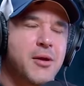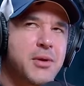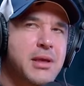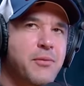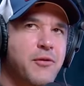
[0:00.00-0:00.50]

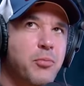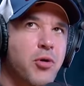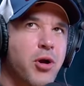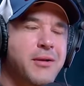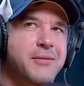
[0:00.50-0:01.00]
I keep this
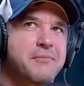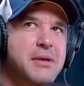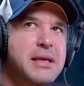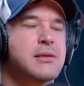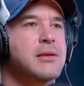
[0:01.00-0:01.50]
broad?
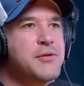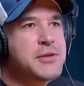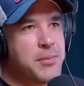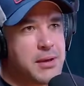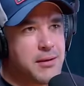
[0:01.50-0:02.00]
He delivered
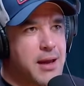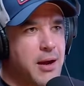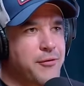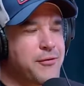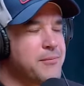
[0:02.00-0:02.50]
something to the
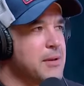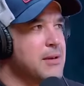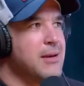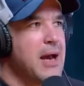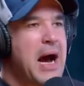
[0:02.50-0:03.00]
house.
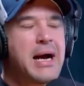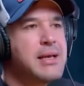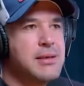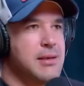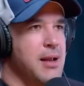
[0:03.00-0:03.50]

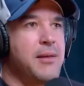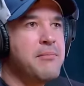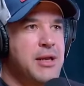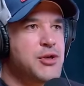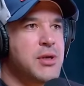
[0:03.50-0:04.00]
I did not
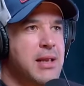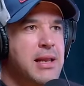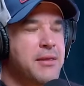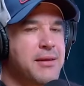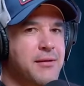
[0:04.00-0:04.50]
mention
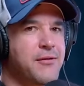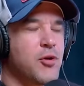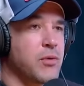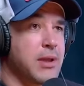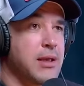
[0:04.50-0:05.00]
anything
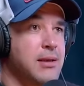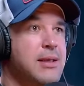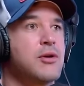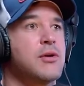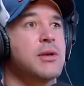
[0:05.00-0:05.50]
SEAL related.
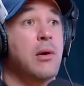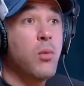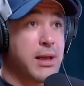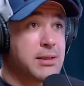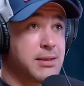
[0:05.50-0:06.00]
He could not
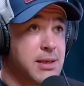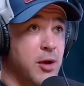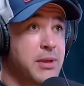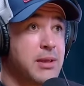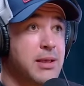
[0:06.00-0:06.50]
wait to
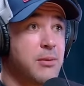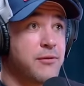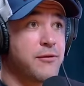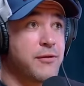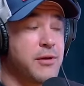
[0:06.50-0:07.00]
tell me that he
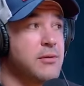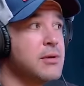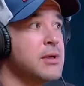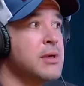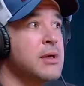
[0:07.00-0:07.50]
was a SEAL,
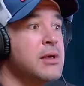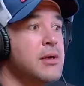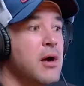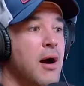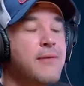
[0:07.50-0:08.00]

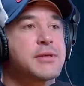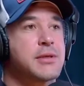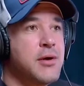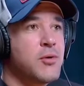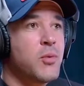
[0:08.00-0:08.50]

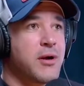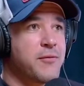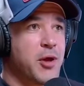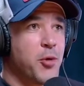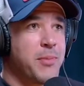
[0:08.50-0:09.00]
obviously unaware
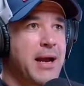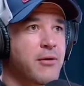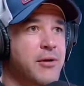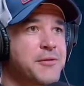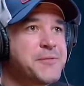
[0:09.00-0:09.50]
of my own
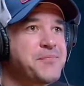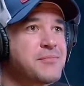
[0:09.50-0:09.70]
background.